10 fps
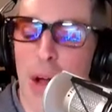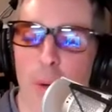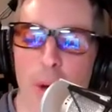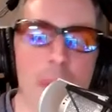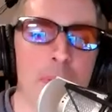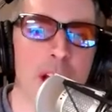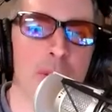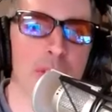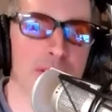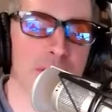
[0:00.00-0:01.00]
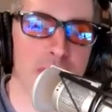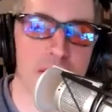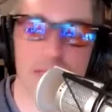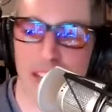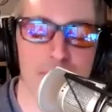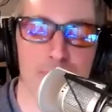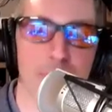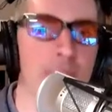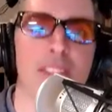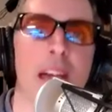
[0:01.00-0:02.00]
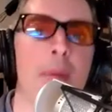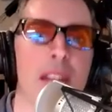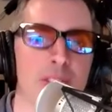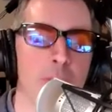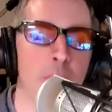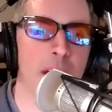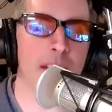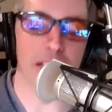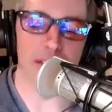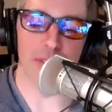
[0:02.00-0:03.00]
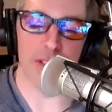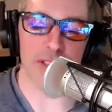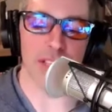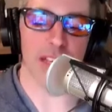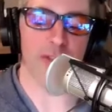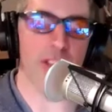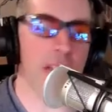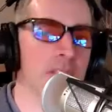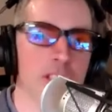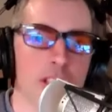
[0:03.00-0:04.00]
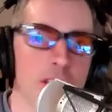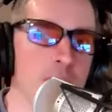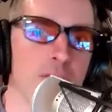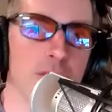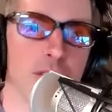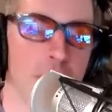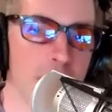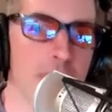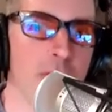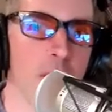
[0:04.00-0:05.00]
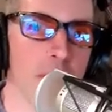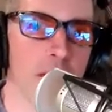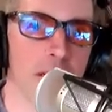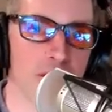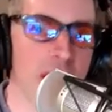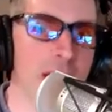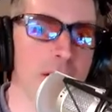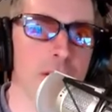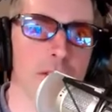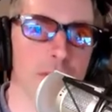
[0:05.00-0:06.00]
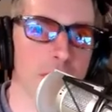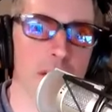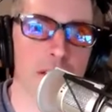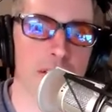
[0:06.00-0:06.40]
up here there's a fa- like probably ten minutes from where I live. There's a famous huge turkey farm called Jandal Turkeys,